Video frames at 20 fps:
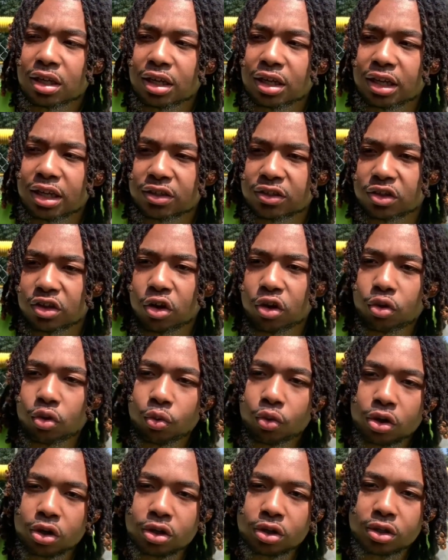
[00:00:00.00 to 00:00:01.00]
is go to
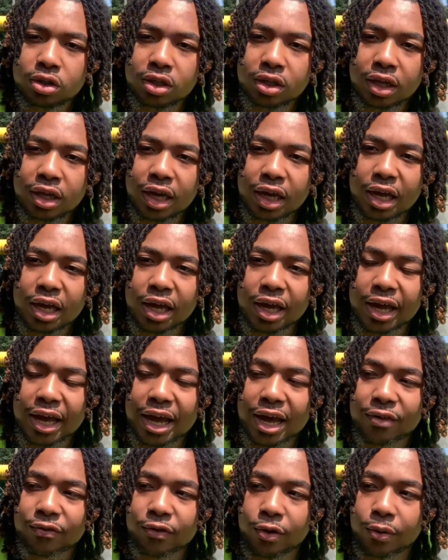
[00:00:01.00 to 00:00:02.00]
work
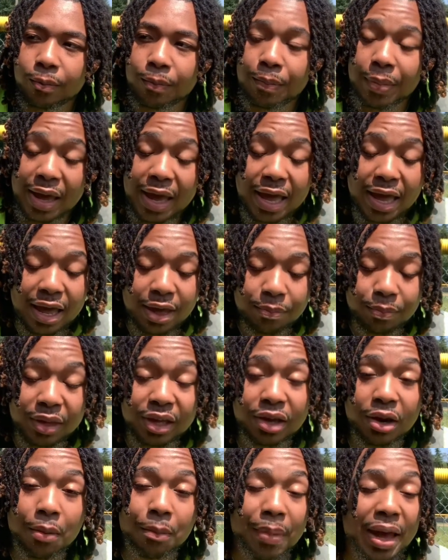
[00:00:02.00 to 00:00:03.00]
and be
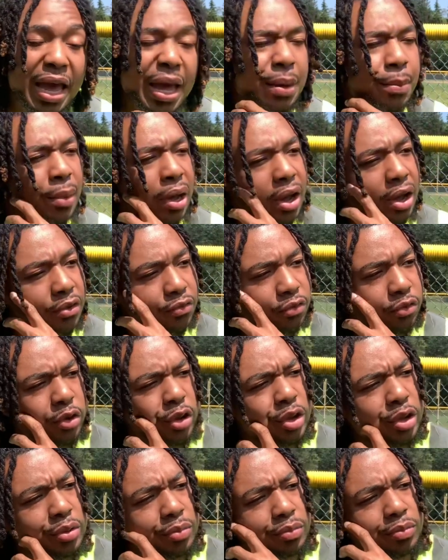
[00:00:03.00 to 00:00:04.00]
in a bad mind
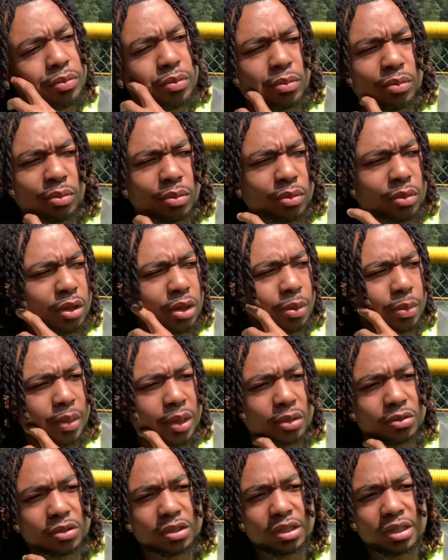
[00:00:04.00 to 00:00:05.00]
frame
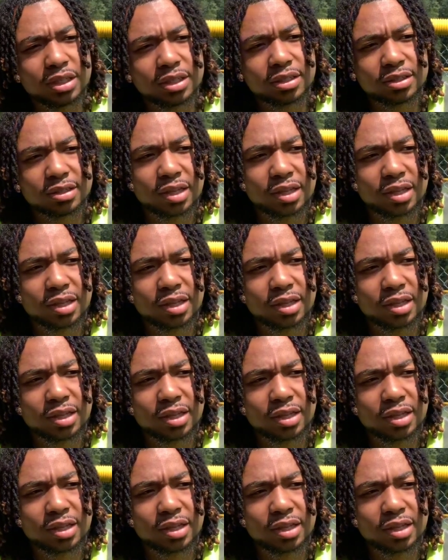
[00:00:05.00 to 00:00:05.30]
about things.